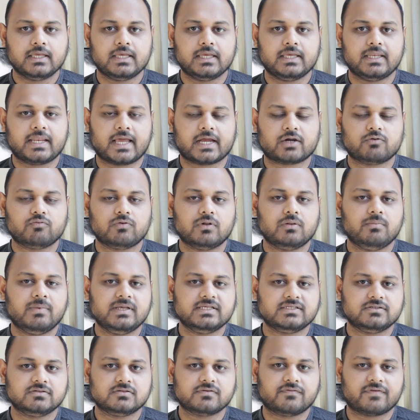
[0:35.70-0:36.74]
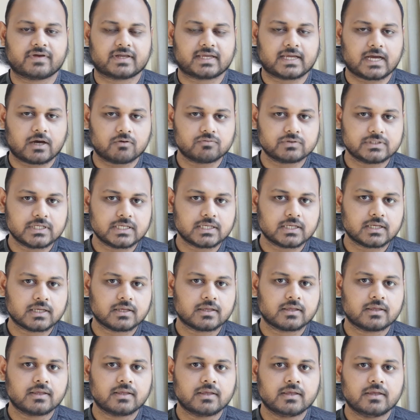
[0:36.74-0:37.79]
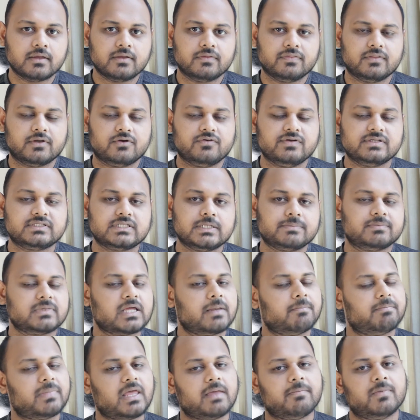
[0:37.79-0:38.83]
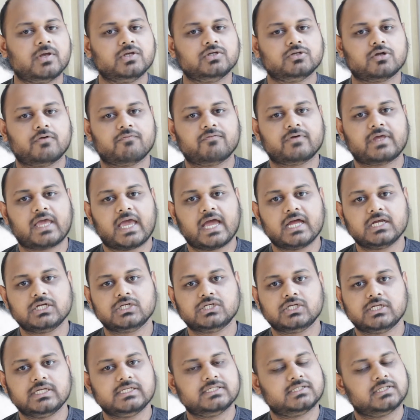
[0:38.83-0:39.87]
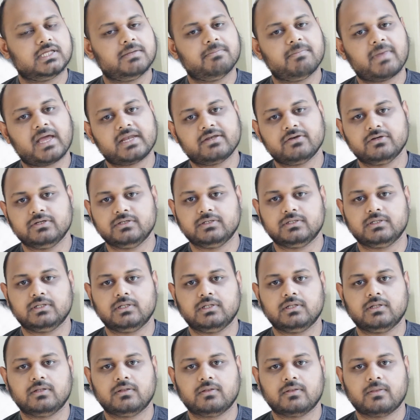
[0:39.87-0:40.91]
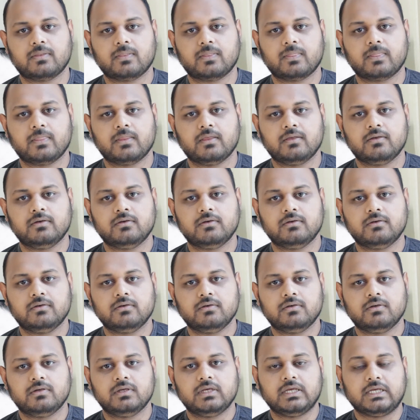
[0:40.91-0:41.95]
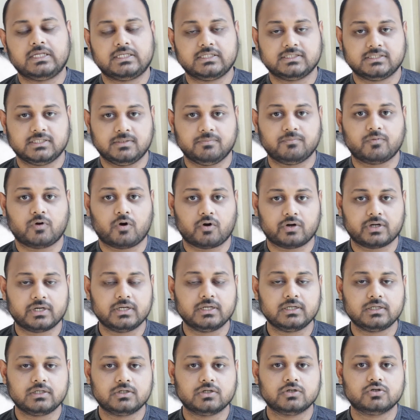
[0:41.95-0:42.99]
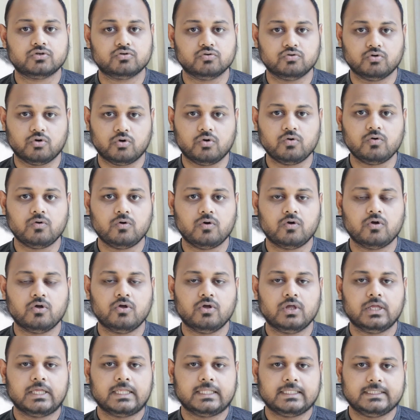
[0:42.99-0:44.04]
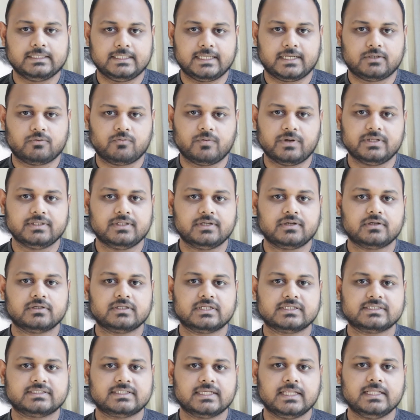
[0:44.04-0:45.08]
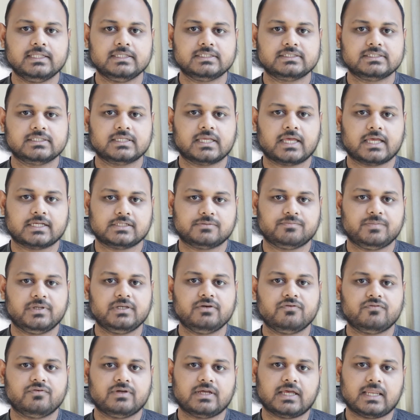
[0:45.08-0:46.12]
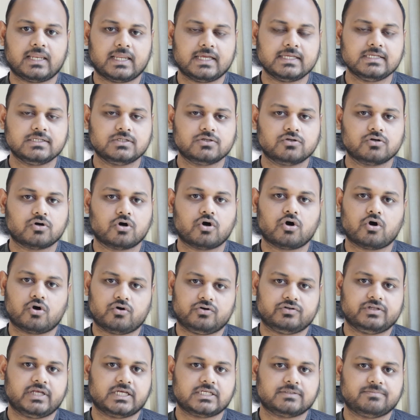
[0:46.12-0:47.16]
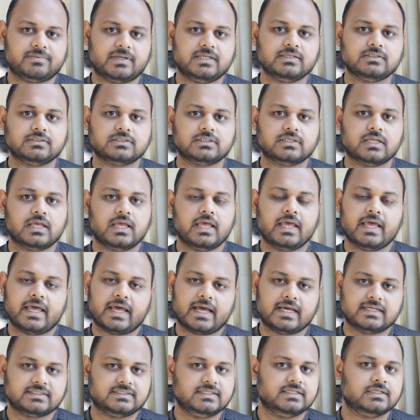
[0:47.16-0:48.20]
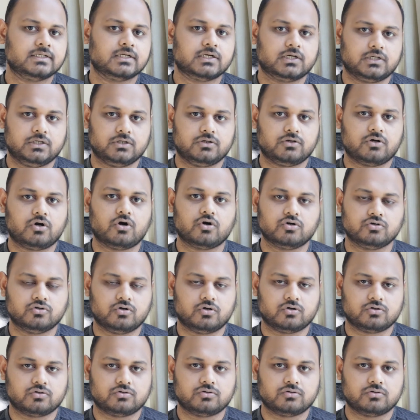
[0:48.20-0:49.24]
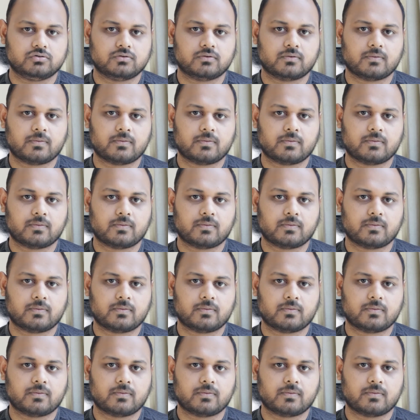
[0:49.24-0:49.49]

in accrual basis of accounting, the receipt and payment of cash is immaterial. It is important to know that whether the sales has been realized or the expense has incurred or not.